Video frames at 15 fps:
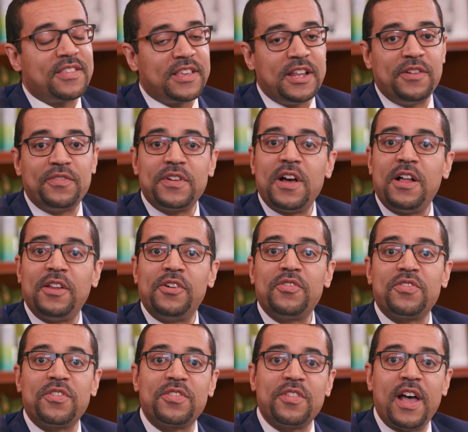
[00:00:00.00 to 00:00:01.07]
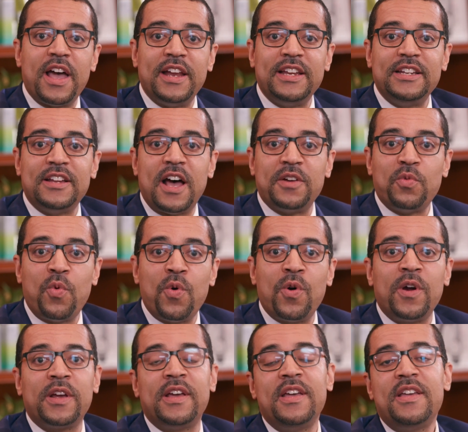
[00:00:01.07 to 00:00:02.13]

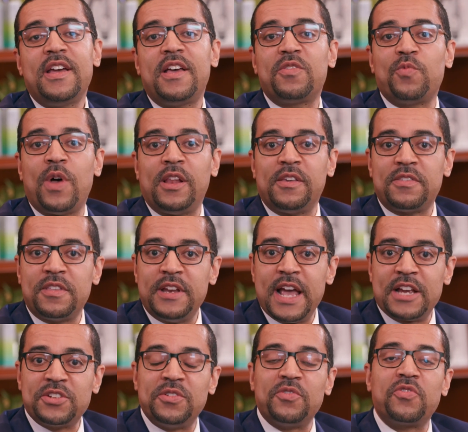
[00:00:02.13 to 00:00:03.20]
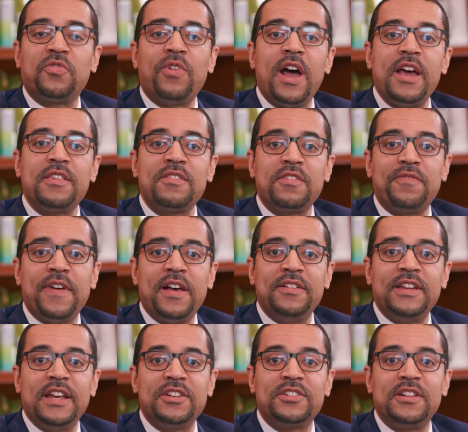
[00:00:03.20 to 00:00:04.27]
skinofcolorsociety.org, as well as the National Psoriasis
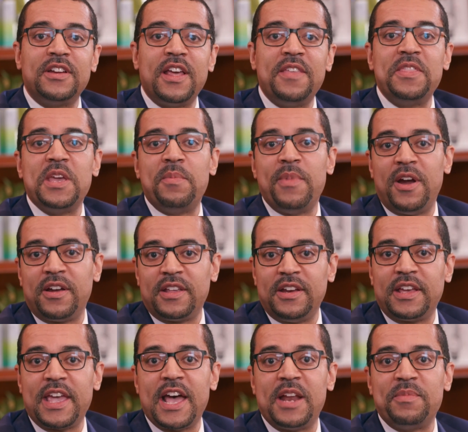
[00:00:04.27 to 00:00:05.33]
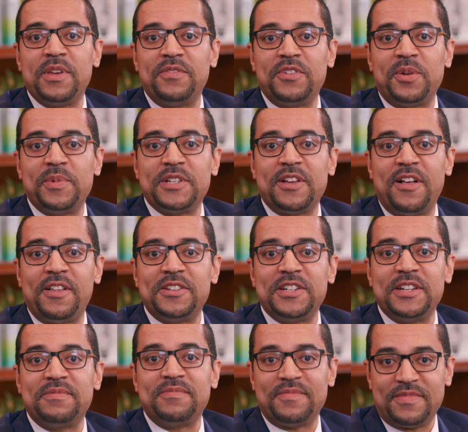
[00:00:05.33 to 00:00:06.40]
Foundation and the American Academy of
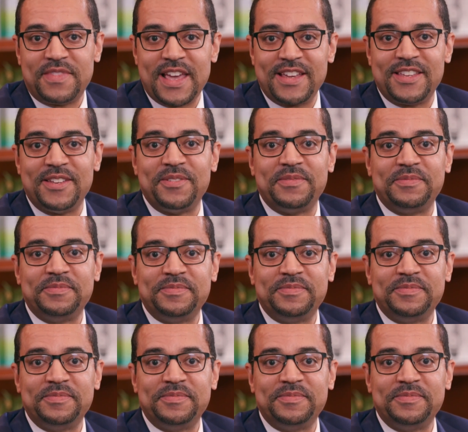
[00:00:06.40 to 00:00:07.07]
Dermatology. Thank you.